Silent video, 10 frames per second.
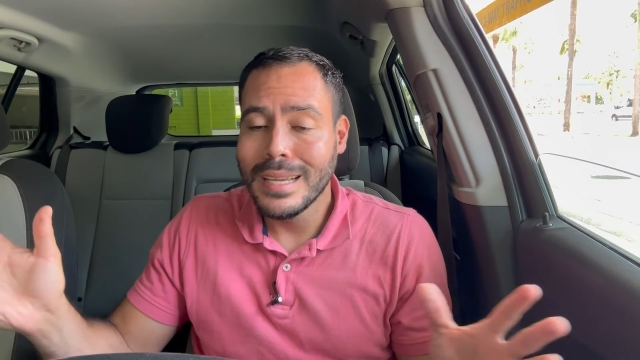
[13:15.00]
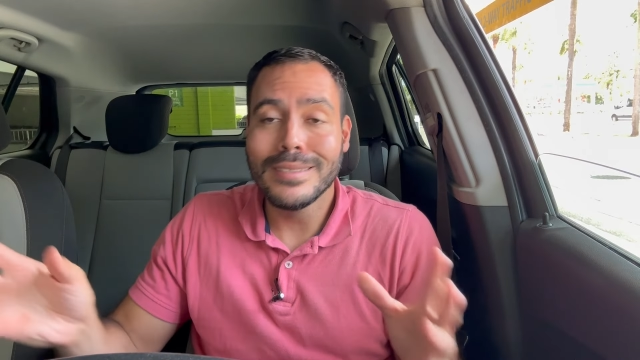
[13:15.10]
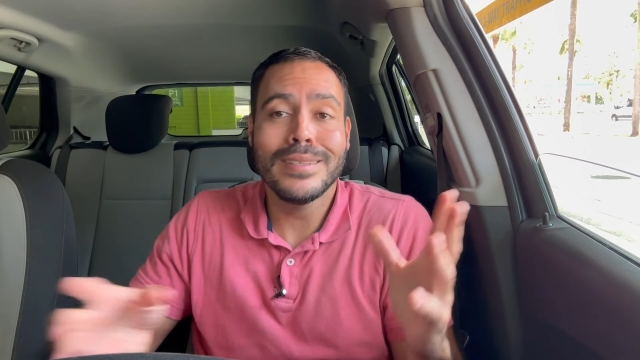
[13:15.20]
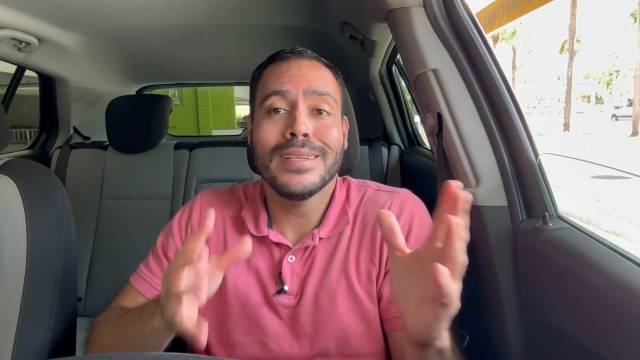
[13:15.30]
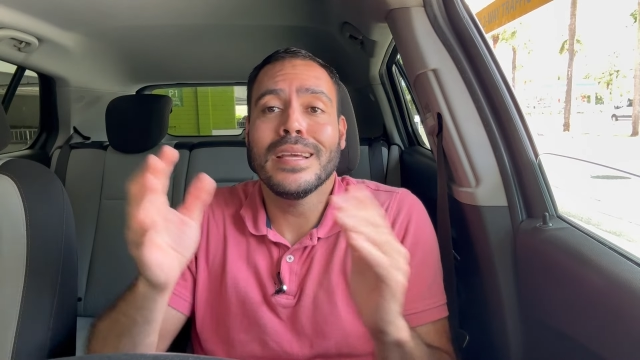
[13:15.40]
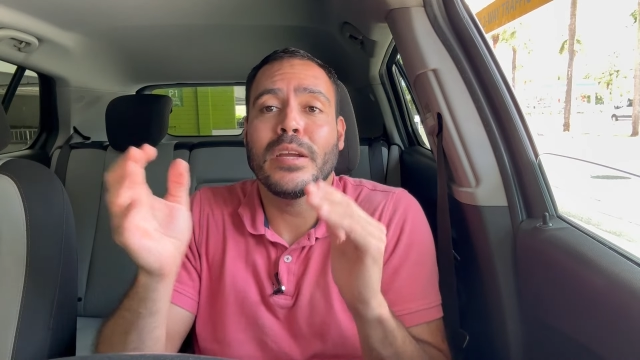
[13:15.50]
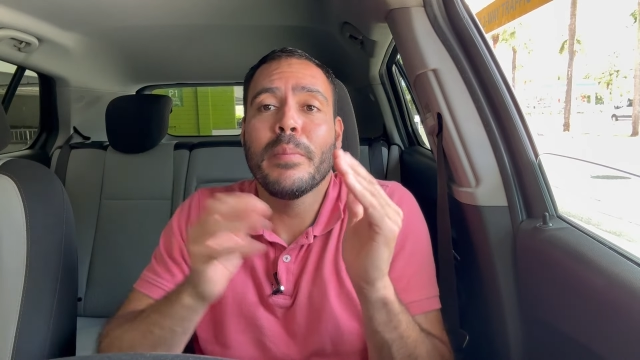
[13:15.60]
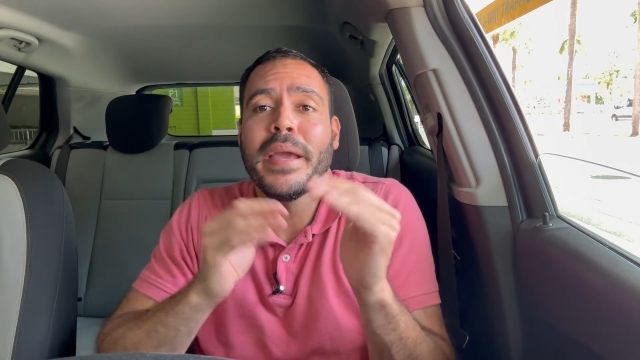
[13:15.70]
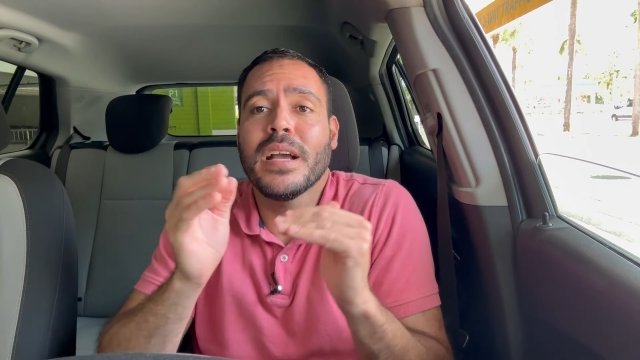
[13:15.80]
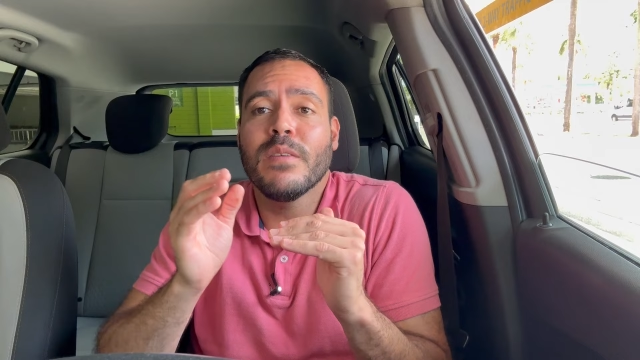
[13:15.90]
So then I
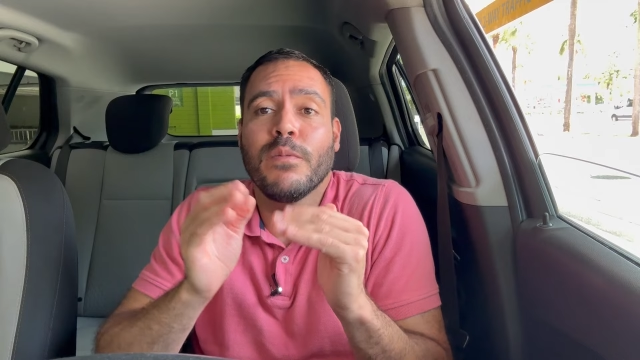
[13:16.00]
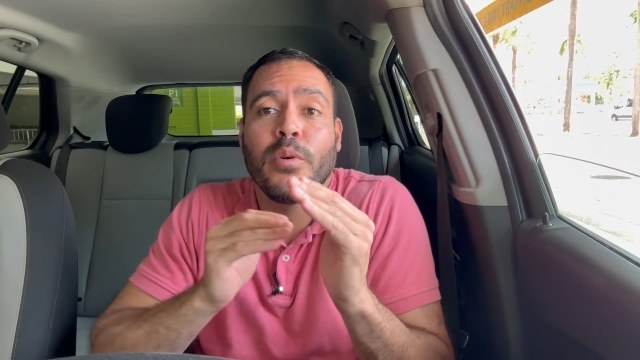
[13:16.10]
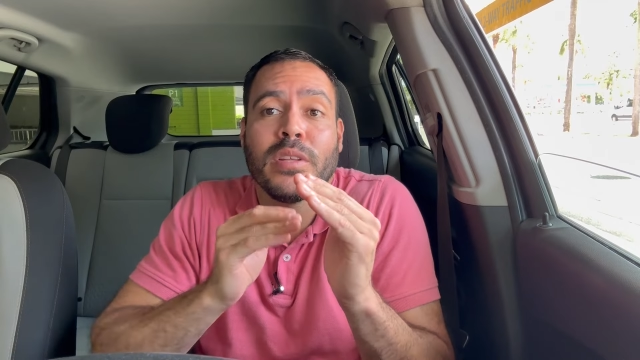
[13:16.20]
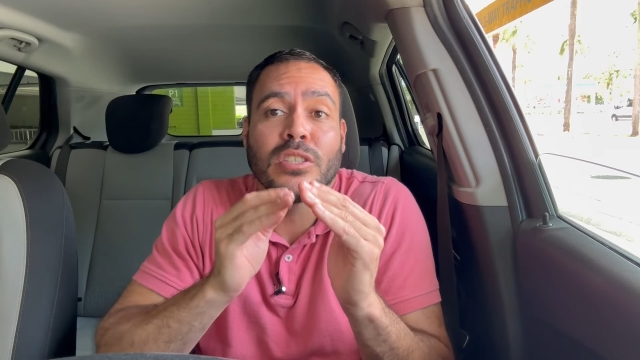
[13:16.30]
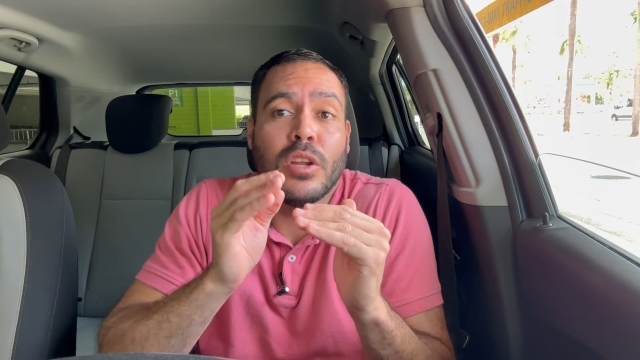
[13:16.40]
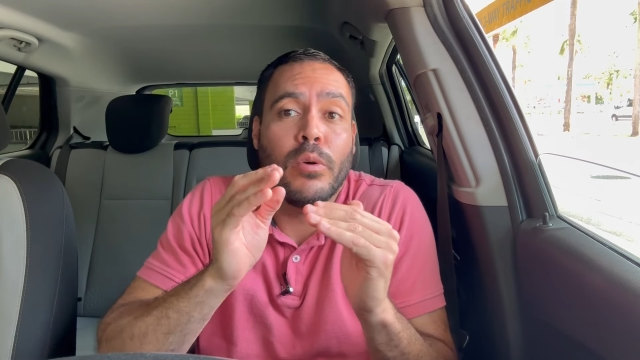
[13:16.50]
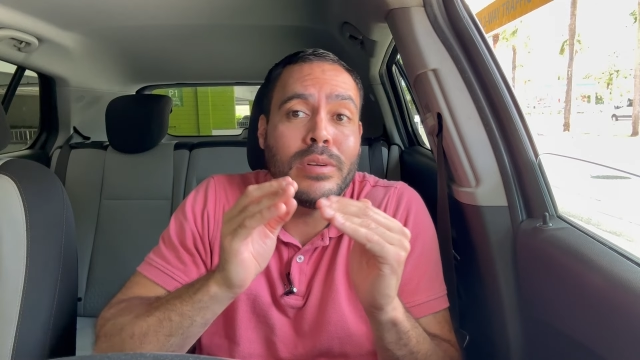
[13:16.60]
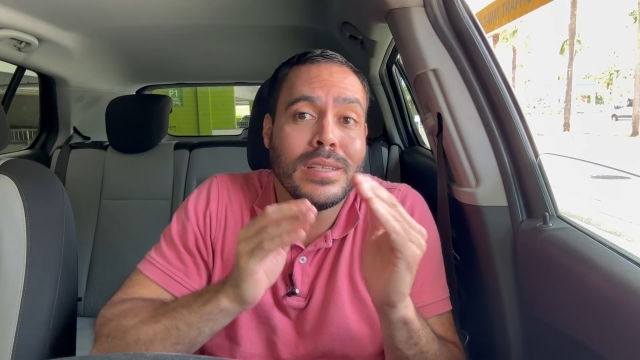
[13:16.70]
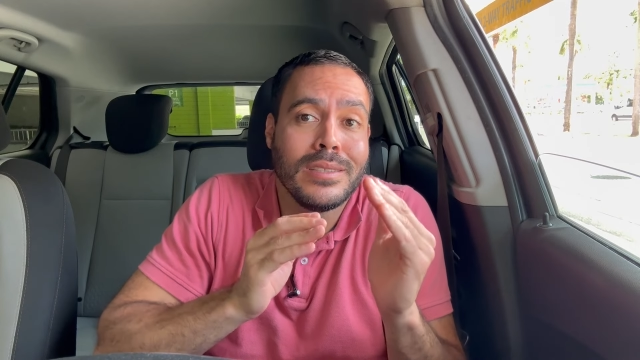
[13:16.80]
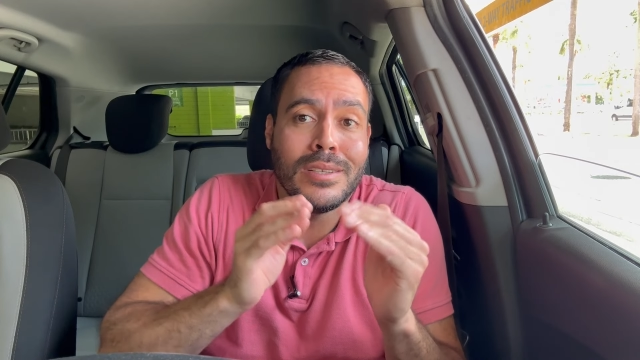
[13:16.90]
can make up for the
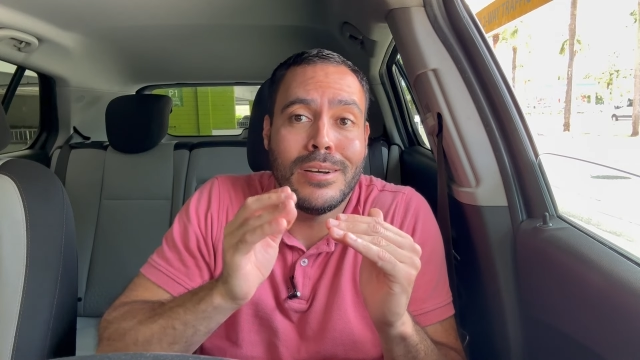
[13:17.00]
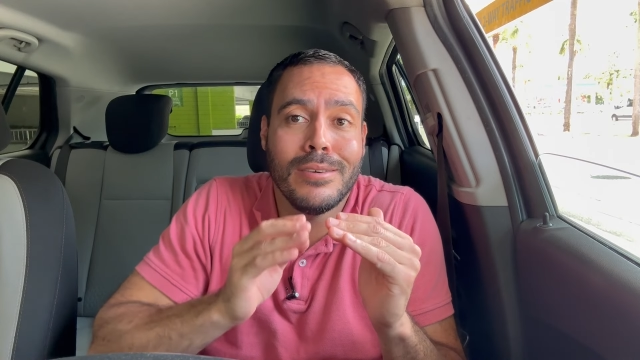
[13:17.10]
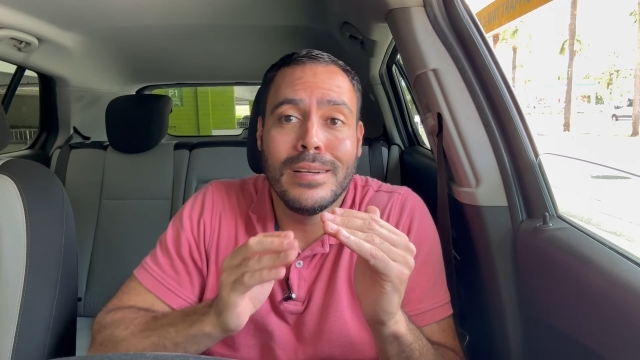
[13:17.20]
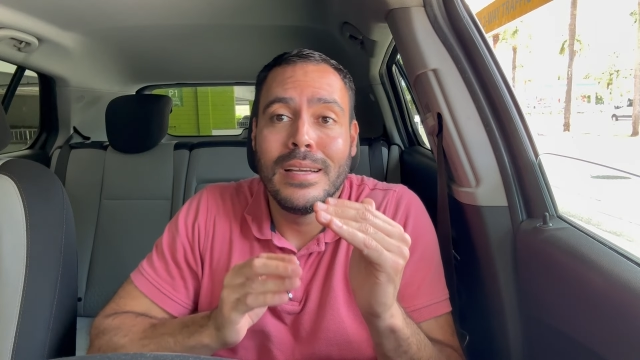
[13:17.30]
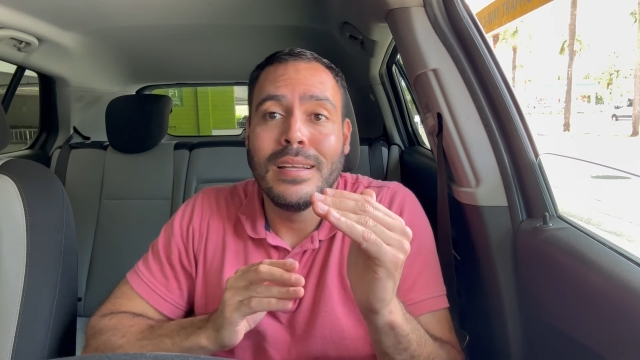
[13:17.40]
slowness, you know,